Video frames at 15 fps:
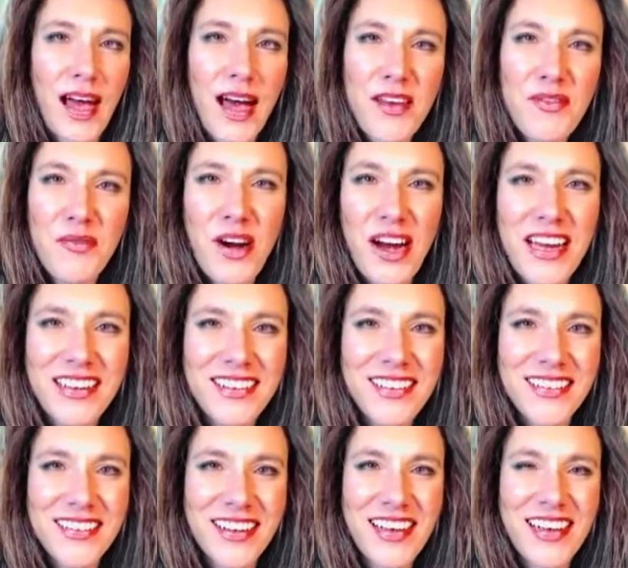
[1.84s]
Hi
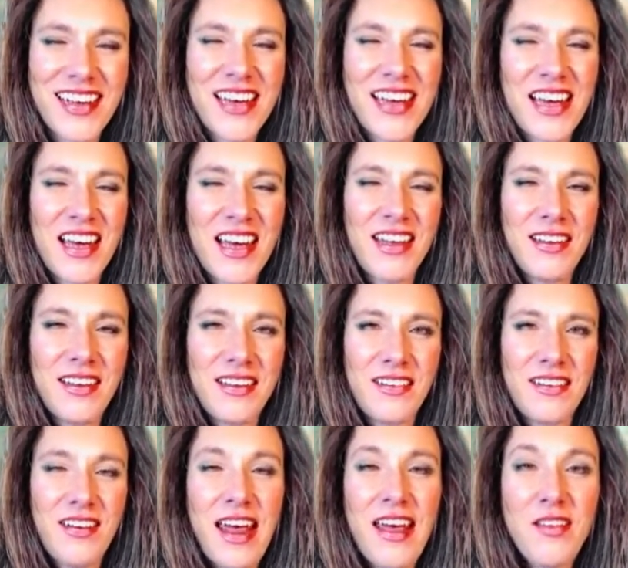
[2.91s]
friends!
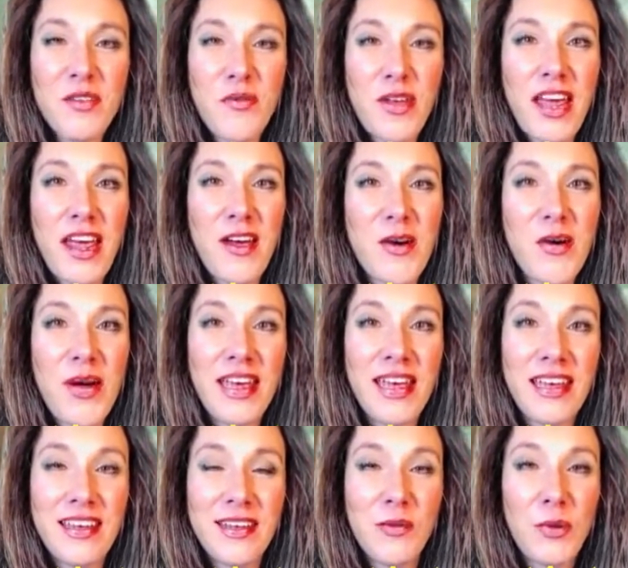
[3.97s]
Today's video
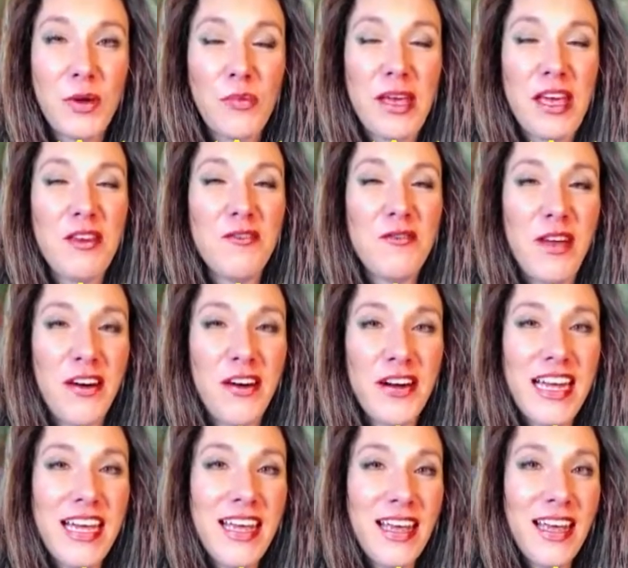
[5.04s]
will be
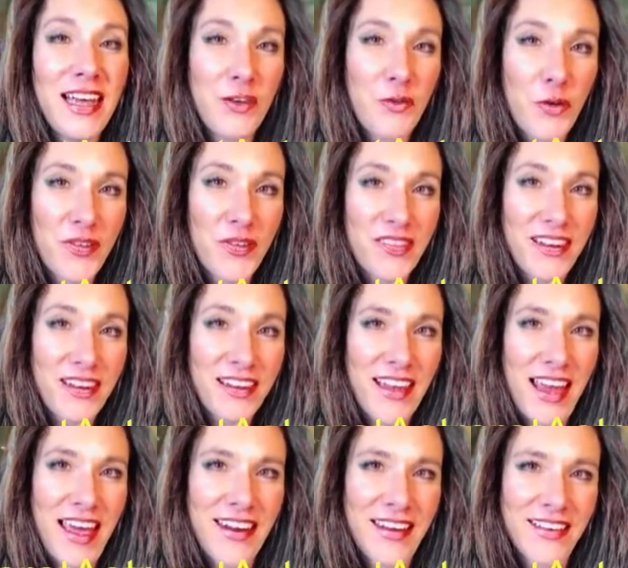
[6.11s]
very
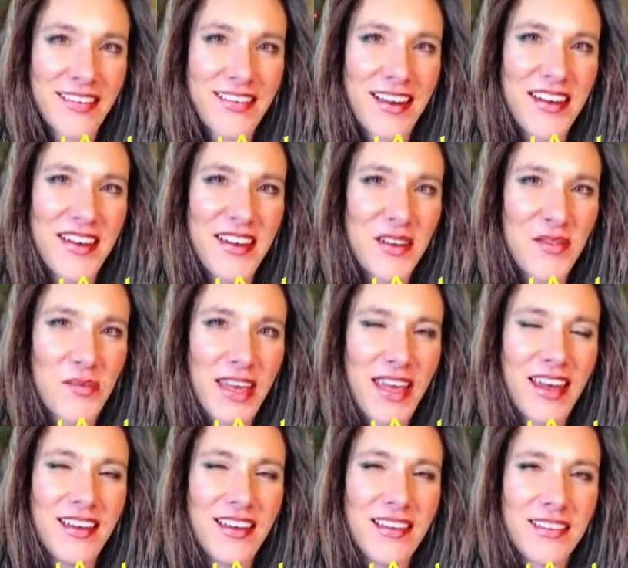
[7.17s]
interesting and exciting
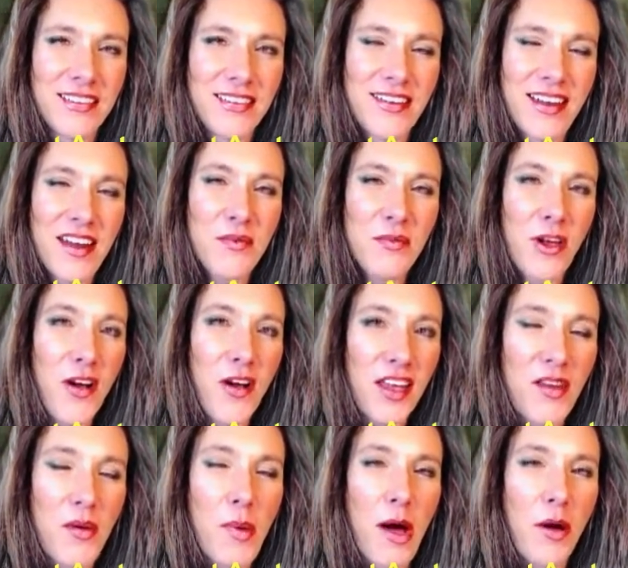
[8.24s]
because today I'm
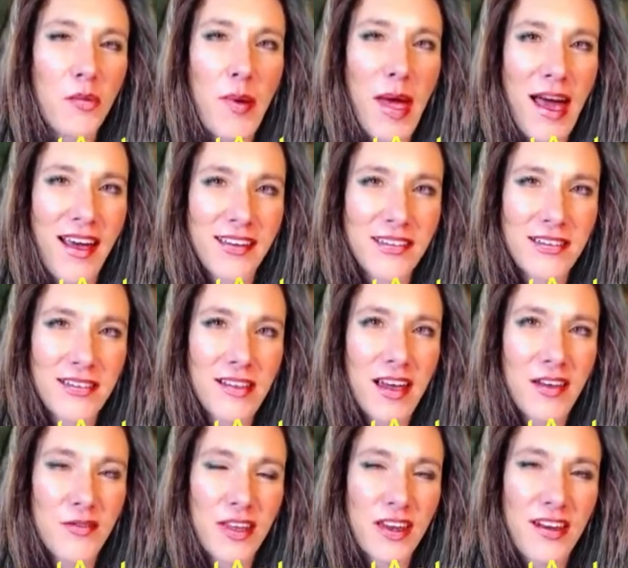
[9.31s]
talking about past
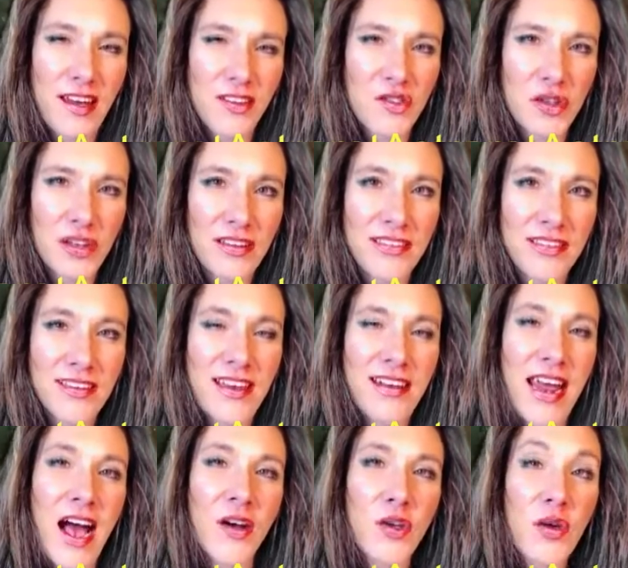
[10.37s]
life connections
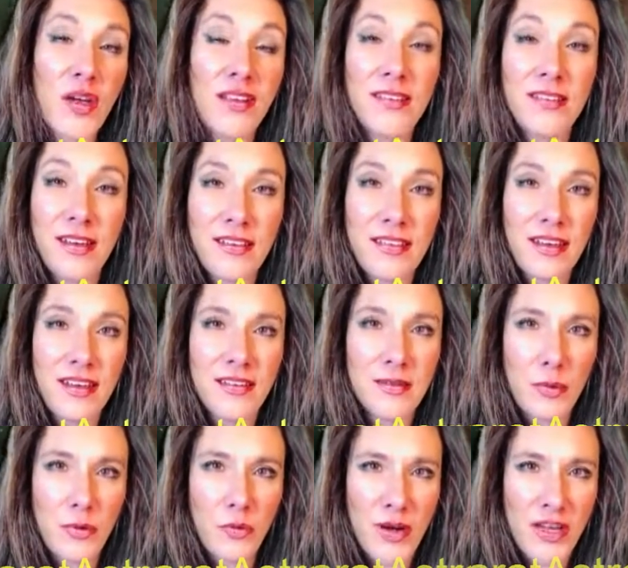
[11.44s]
and how you can see these
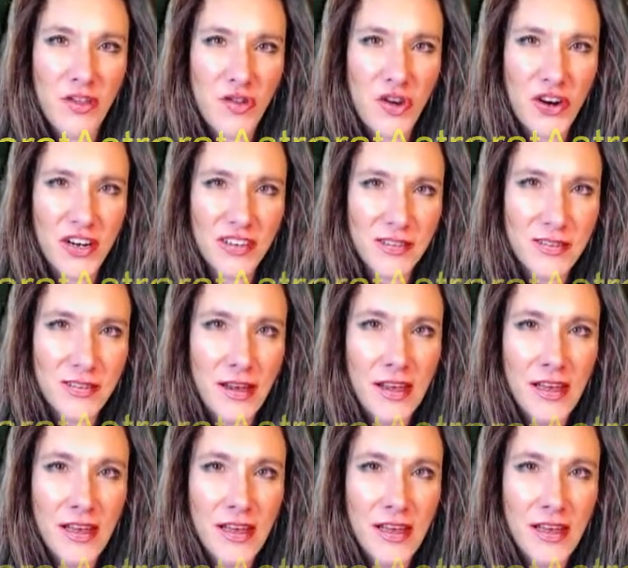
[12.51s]
between charts.